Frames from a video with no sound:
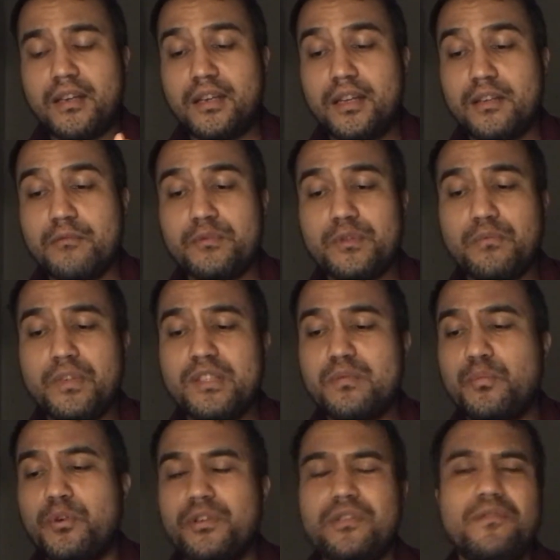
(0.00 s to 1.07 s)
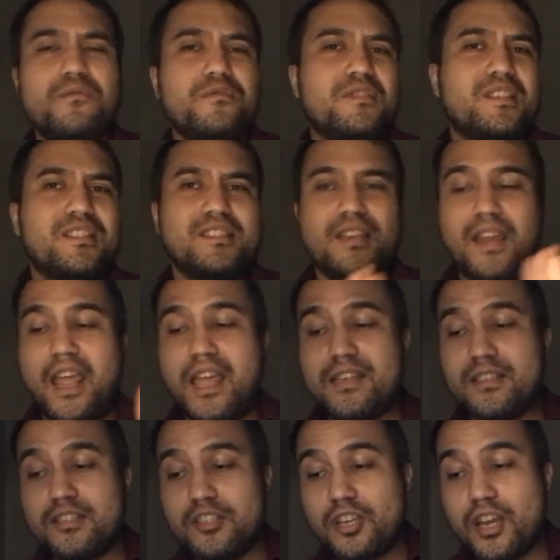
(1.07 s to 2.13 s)
and it was once more used as an
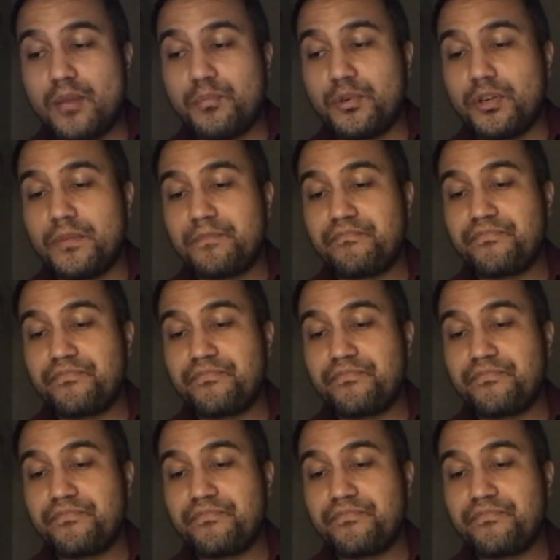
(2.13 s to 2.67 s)
antechamber.